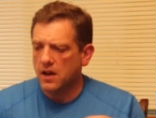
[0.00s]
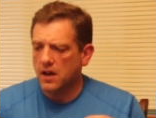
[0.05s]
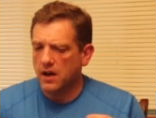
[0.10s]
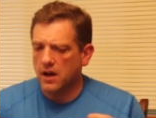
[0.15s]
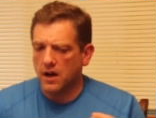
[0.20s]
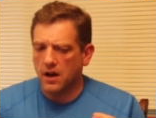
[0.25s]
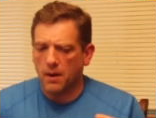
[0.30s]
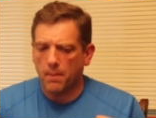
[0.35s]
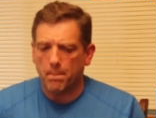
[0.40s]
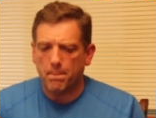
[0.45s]

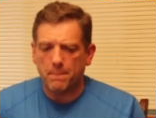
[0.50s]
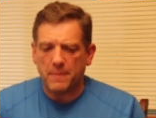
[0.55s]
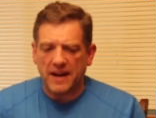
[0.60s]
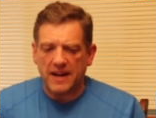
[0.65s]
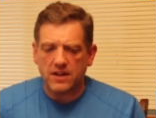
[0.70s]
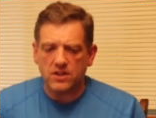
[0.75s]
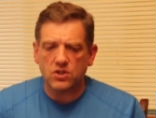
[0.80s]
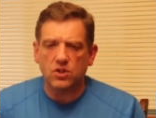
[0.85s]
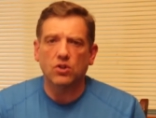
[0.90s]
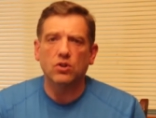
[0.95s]

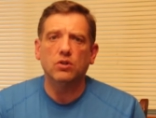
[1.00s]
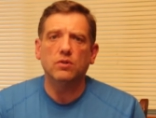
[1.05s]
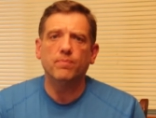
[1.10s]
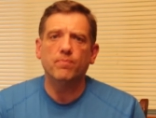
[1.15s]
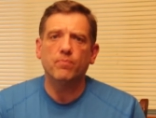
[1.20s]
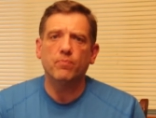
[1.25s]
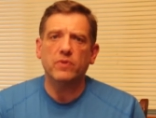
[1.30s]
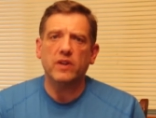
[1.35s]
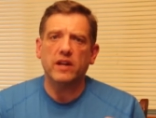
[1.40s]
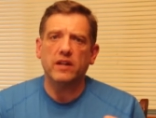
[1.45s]
basil,
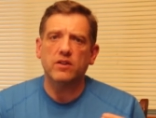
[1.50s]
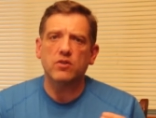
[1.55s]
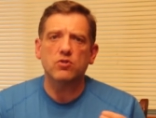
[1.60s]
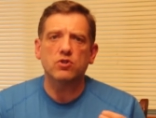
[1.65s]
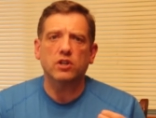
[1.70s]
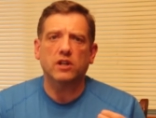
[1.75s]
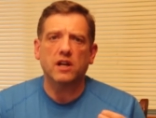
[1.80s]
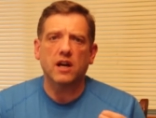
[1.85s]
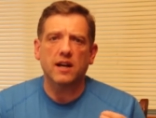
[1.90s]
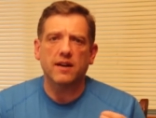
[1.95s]
and
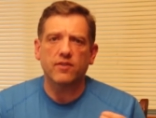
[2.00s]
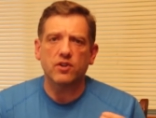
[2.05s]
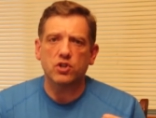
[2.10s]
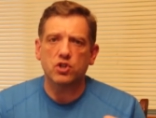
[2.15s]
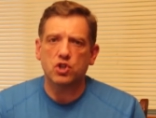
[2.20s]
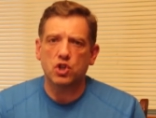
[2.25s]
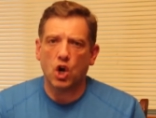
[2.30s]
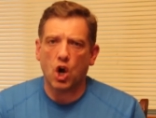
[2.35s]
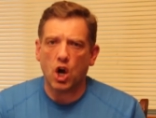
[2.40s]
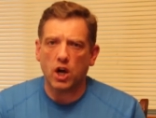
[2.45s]
there's a kind of a
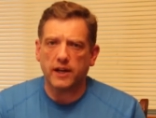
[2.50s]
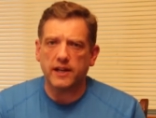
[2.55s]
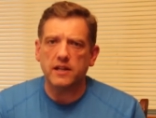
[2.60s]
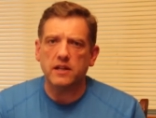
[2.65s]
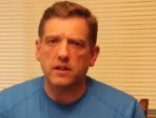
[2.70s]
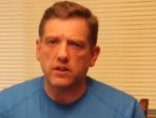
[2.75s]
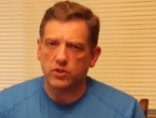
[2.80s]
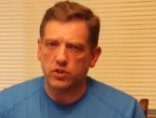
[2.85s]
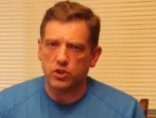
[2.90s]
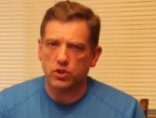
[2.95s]

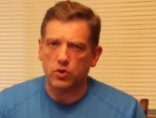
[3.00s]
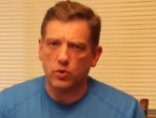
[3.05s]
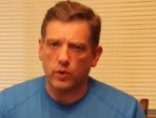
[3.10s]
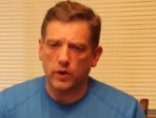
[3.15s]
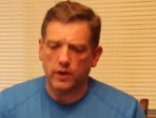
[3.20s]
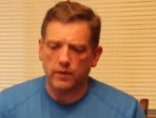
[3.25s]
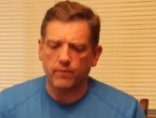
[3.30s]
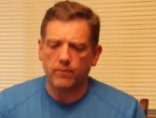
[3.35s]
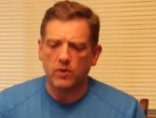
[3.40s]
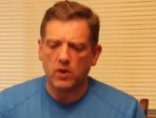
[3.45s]
chalkiness to
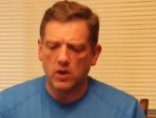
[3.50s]
it.